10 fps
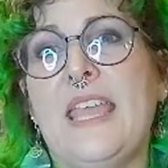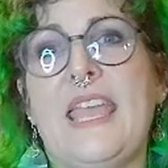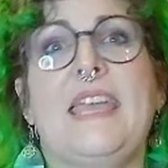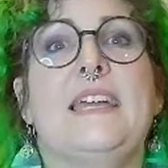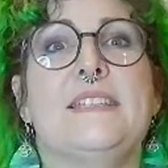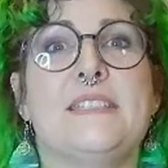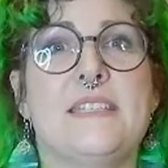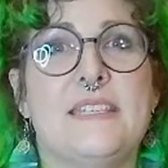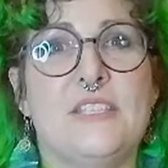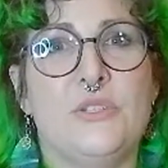And
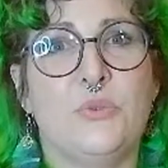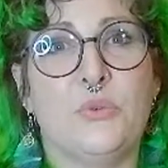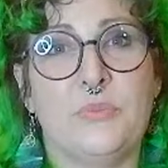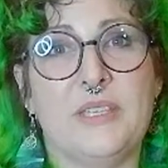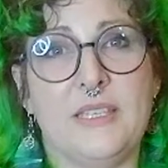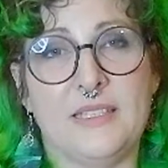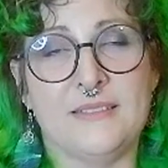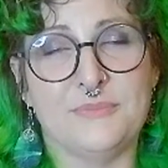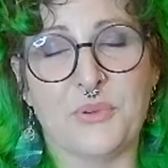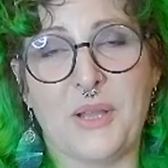you will be
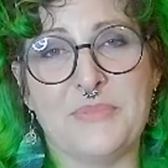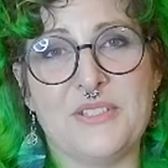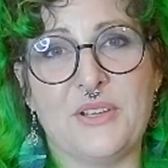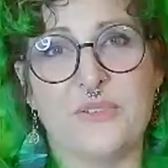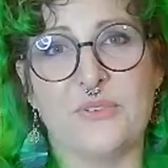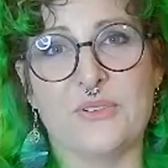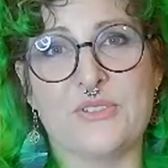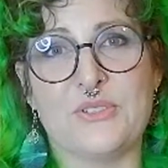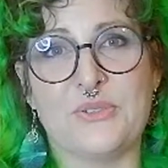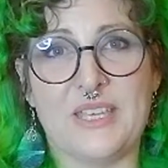prompted over
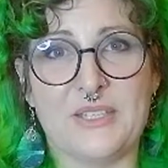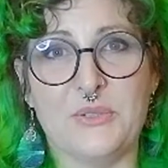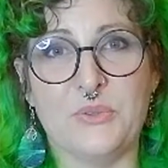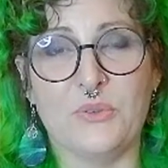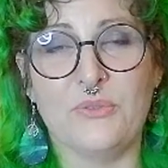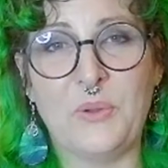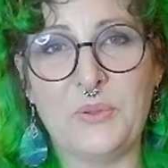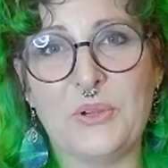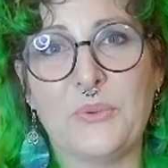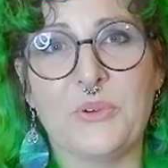to a Google
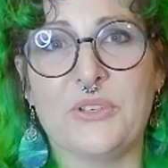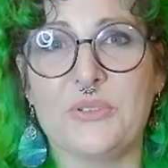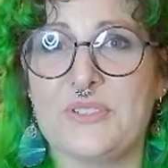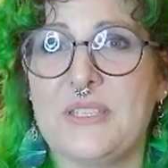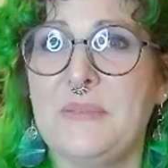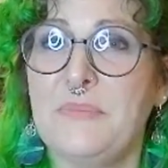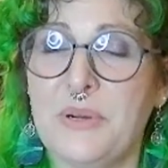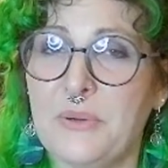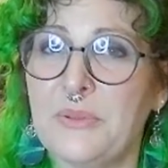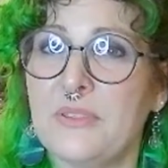folder where you'll see
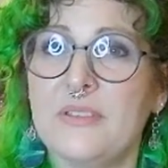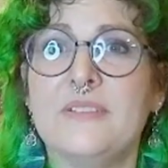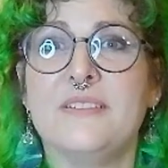both